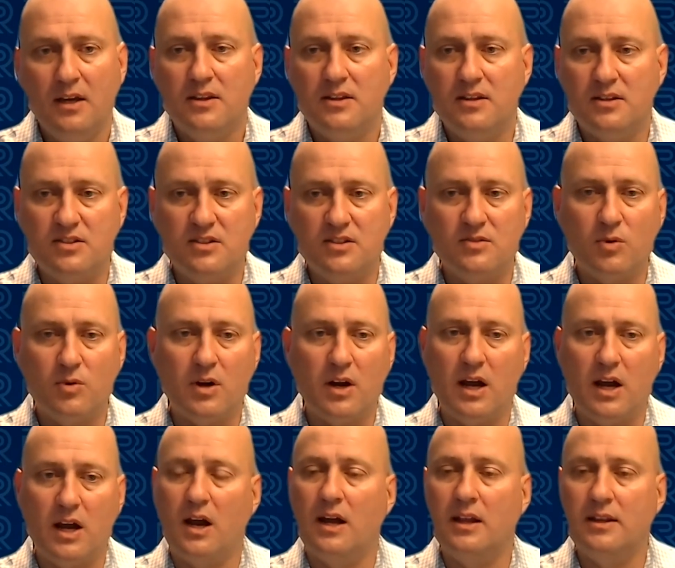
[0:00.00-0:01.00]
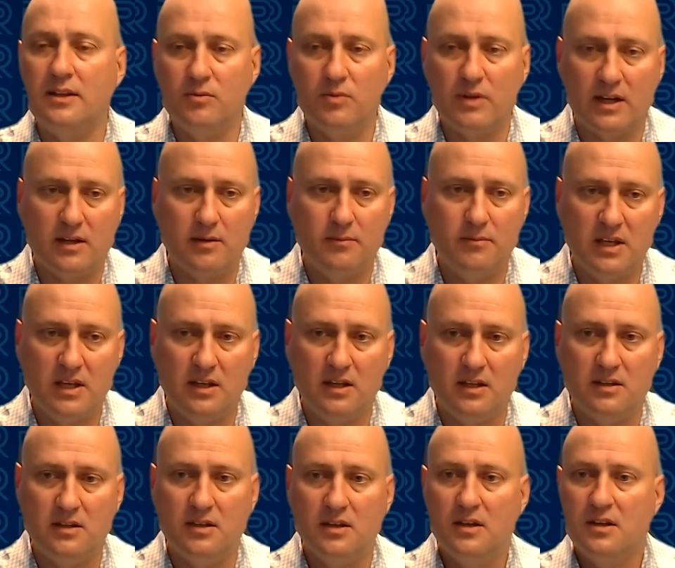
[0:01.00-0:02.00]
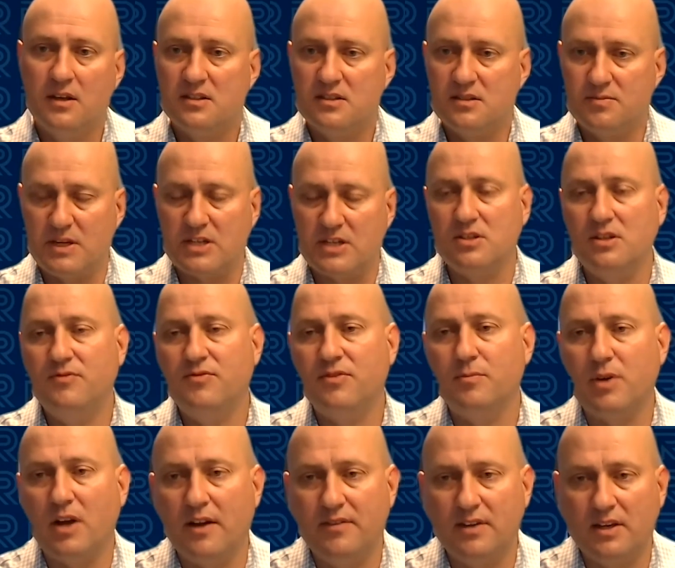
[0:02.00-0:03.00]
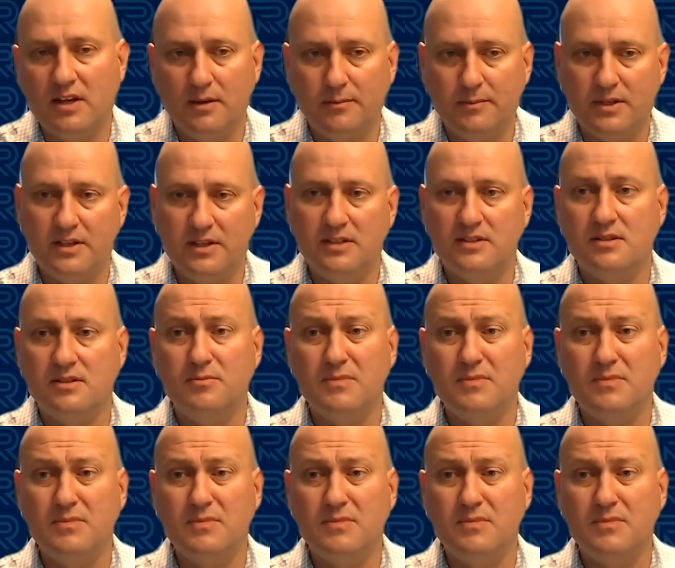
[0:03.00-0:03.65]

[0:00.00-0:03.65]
This is where I highly recommend, especially for private companies.